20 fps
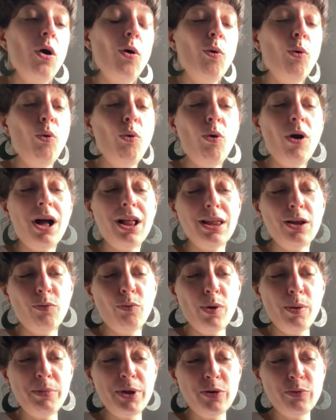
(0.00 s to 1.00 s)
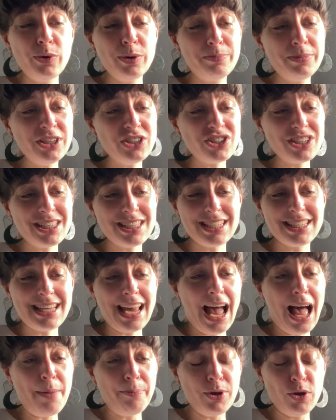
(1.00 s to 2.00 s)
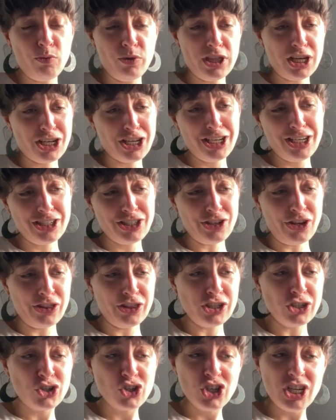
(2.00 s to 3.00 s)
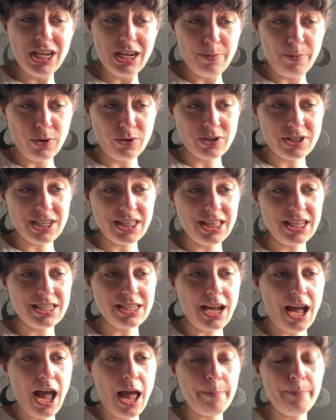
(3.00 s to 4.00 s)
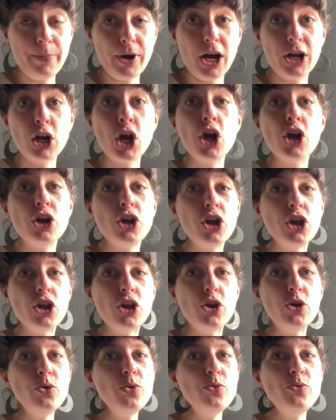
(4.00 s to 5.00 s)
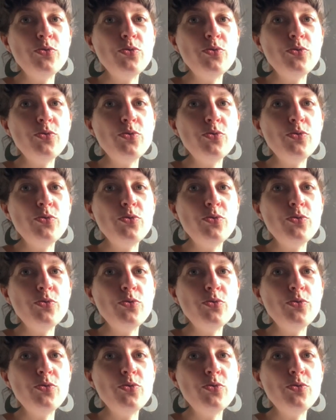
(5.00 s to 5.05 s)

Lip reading: Well, a woman would be just as happy with a kiss on the cheek most of the time, but you